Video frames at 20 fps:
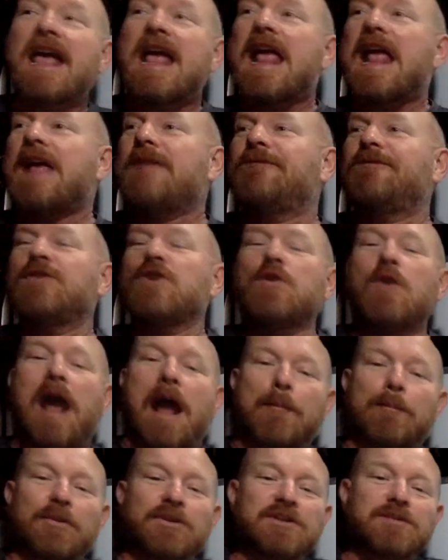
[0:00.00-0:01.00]
If you
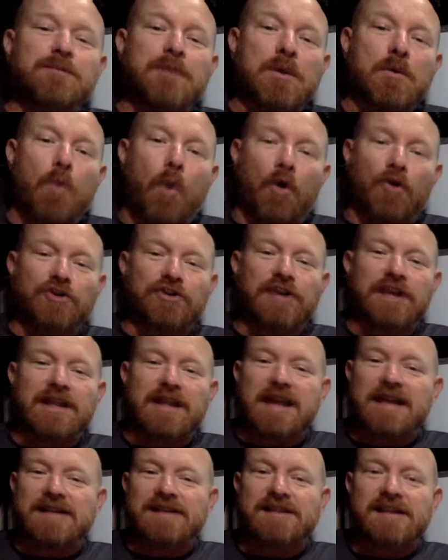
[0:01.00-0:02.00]
happen to be watching
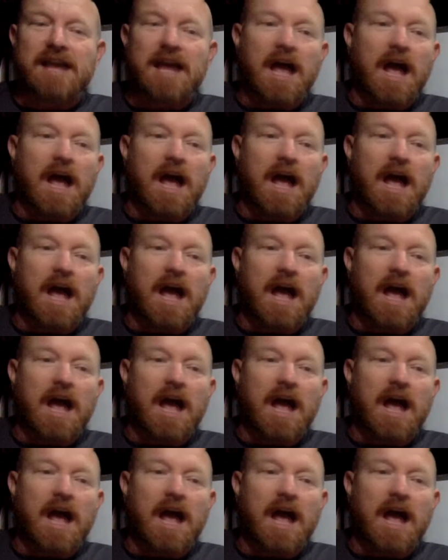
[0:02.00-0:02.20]
this